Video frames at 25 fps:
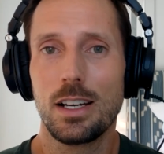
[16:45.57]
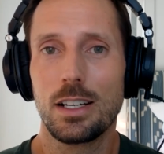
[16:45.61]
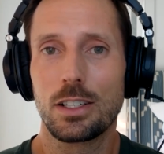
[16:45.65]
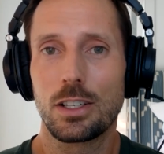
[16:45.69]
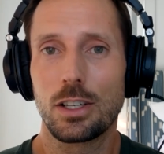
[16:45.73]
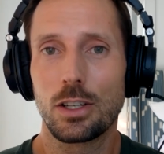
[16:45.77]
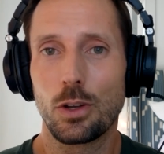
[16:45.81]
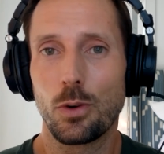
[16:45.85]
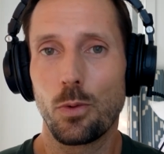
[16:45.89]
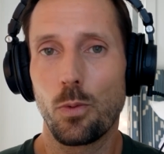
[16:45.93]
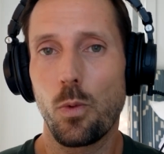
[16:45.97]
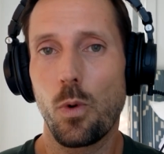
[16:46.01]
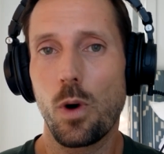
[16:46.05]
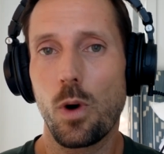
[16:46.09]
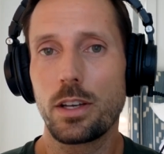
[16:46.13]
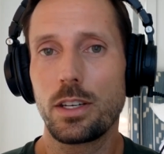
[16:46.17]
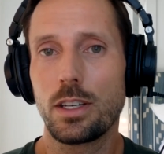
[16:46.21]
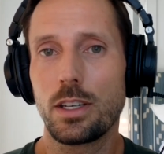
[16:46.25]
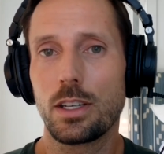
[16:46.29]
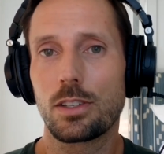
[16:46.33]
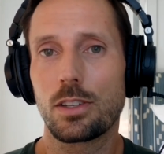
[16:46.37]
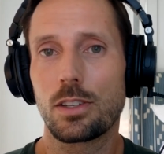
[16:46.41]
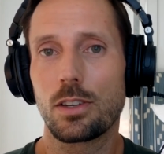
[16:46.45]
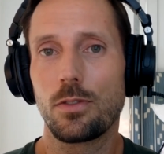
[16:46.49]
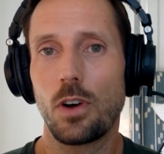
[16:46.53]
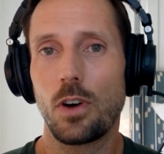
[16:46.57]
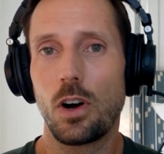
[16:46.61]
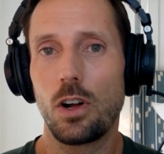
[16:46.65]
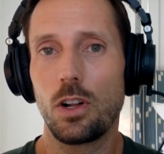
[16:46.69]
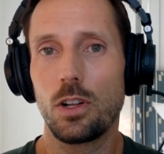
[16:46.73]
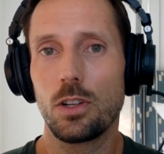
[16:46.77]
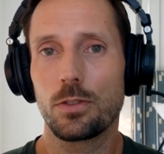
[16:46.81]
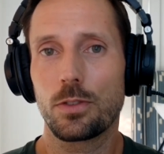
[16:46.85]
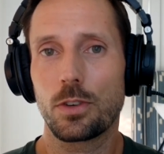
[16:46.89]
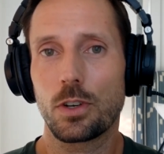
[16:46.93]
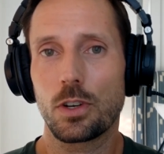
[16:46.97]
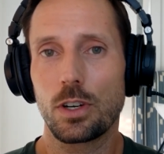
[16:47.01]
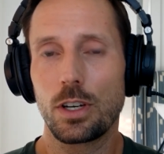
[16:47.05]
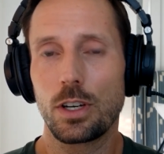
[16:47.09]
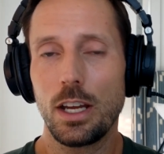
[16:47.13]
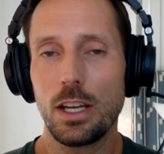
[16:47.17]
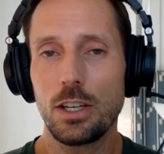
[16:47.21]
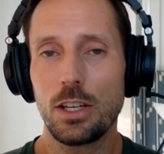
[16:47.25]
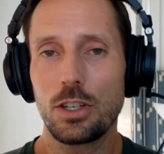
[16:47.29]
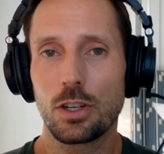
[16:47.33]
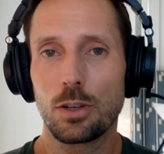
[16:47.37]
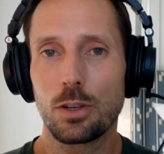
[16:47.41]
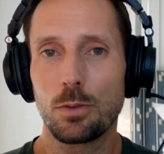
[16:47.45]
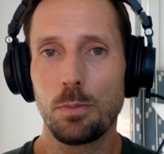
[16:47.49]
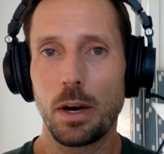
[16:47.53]
to the oneness of all of
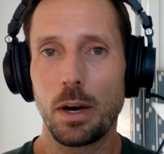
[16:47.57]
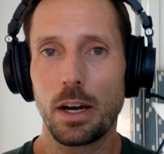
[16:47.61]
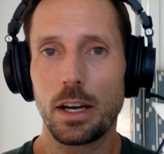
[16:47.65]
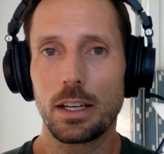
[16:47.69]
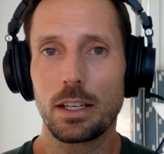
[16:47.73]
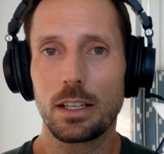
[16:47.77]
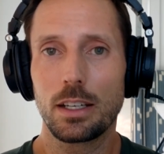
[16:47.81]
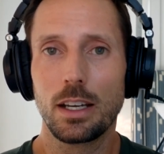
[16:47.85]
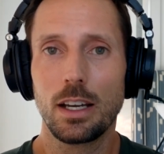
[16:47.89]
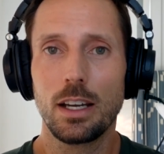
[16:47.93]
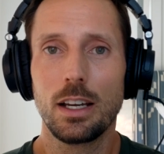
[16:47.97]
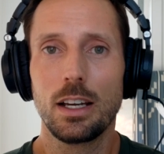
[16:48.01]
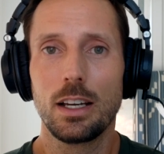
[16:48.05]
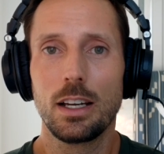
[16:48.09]
creation by